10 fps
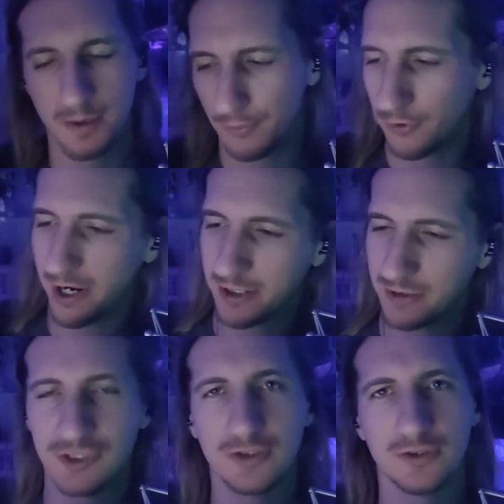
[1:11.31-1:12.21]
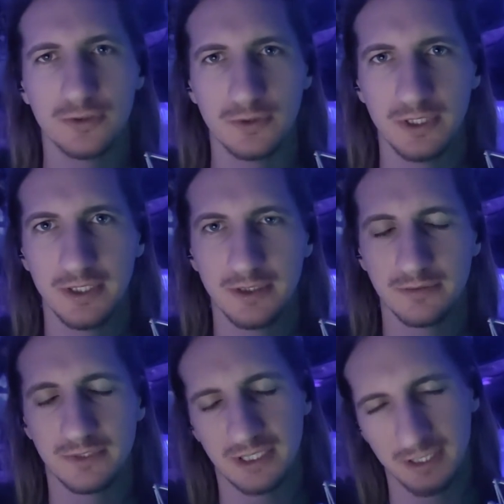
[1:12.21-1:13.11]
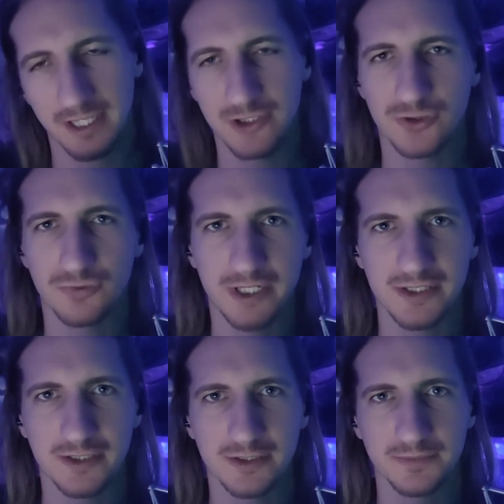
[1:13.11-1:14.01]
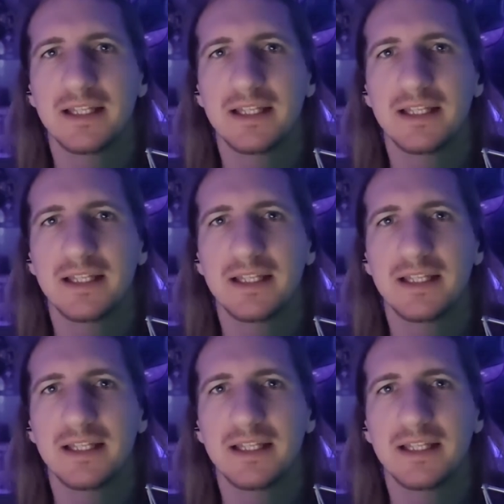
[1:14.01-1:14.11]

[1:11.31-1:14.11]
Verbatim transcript: prior to the alleged racism?